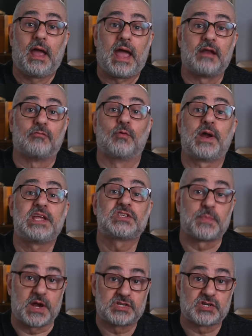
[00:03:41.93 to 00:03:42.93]
and raise
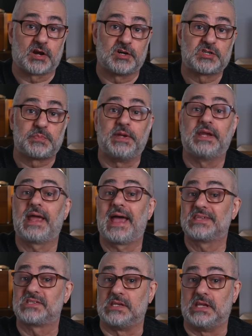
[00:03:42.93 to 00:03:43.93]
my shutter speed
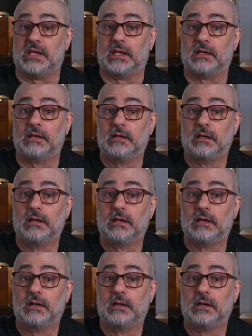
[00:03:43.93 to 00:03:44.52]
as needed.